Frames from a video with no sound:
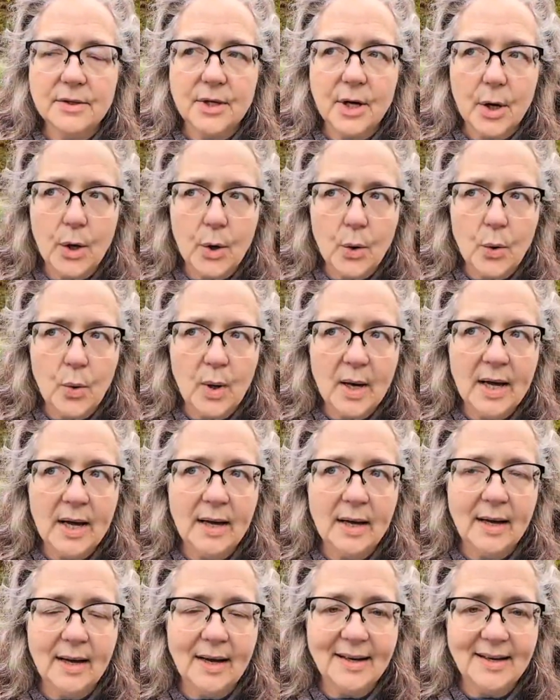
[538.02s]

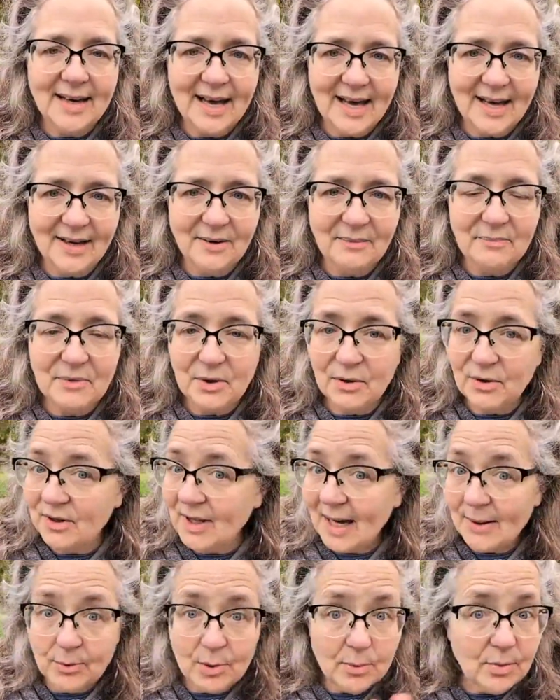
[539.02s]
so again,
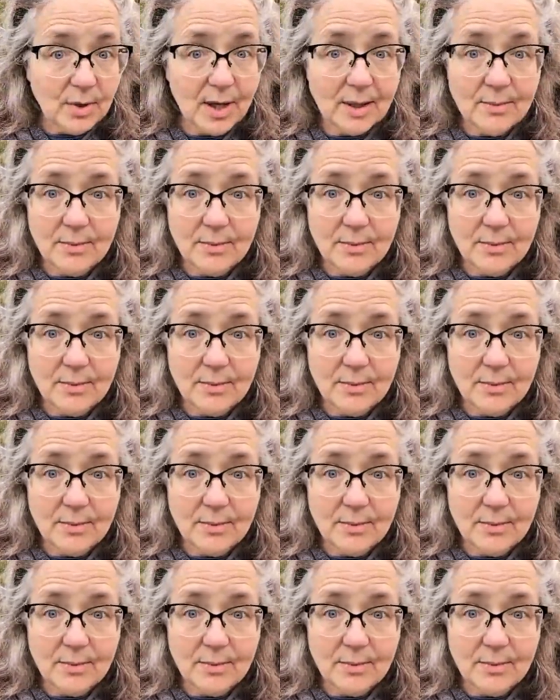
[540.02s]
there are a lot